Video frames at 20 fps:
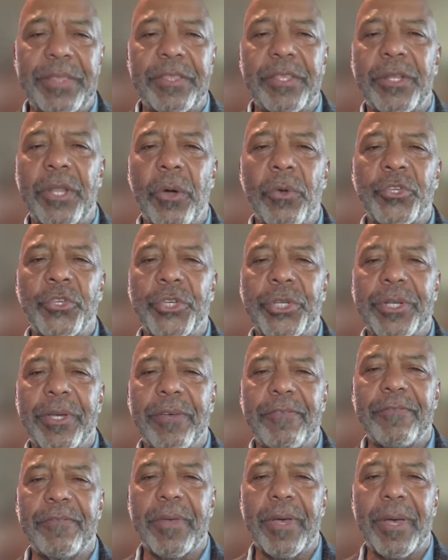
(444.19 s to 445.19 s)
the notion
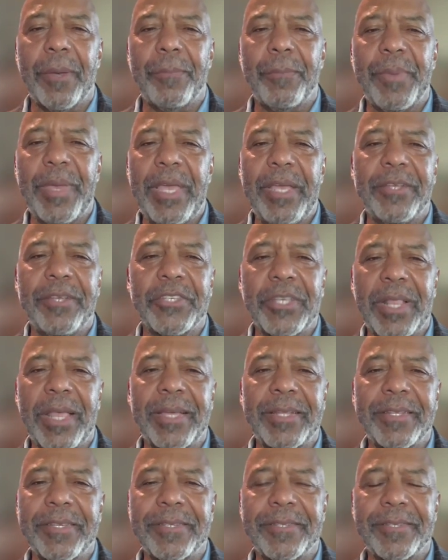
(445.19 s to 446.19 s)
of uh, being
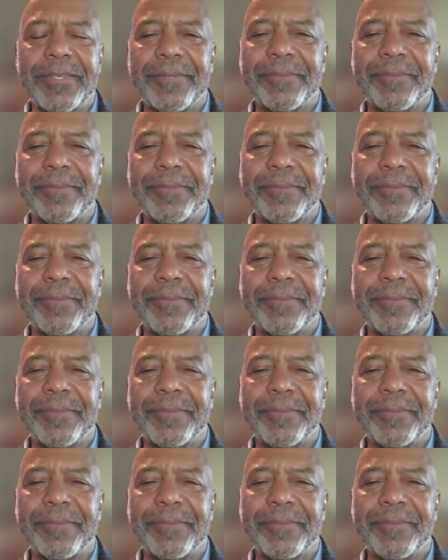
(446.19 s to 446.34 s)
selected?